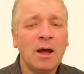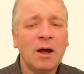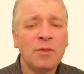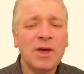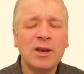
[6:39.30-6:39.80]

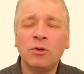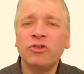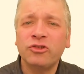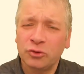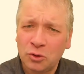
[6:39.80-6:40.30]
they're not
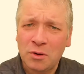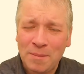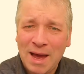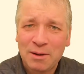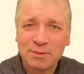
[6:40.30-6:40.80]
sure
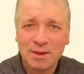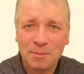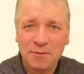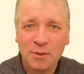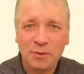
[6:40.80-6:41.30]
about some
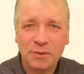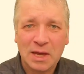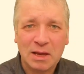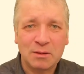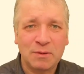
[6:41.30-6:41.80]
of the things.